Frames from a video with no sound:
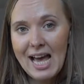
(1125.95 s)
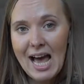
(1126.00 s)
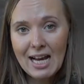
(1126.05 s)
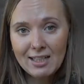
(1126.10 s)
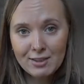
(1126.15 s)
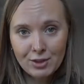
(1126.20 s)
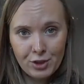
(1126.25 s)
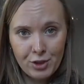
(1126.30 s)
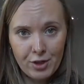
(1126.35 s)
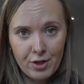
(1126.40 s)

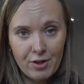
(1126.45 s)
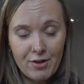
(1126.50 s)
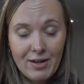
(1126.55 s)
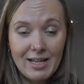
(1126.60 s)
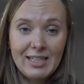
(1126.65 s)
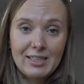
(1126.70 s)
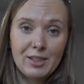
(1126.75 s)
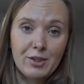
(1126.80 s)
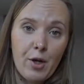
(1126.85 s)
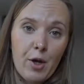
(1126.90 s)
actors
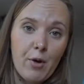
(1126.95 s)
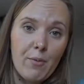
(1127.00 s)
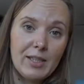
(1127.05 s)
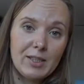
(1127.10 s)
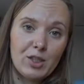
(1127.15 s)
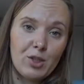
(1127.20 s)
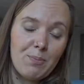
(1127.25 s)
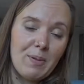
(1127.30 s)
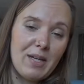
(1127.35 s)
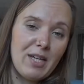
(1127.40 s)
is going
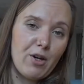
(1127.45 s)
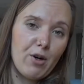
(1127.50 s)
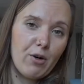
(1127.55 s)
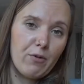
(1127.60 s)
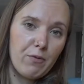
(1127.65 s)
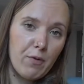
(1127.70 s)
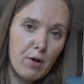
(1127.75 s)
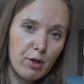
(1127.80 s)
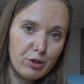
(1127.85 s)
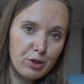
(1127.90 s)
to be your
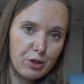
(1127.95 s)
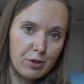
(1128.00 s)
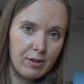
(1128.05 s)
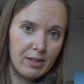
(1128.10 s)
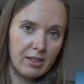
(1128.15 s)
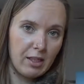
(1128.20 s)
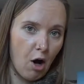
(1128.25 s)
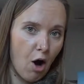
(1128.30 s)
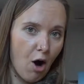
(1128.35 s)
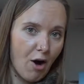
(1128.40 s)
virtual
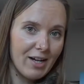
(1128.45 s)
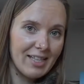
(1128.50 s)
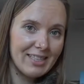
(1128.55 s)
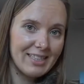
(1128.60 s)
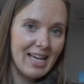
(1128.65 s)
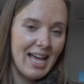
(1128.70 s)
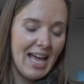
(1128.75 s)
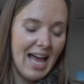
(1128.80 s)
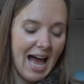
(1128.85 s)
guide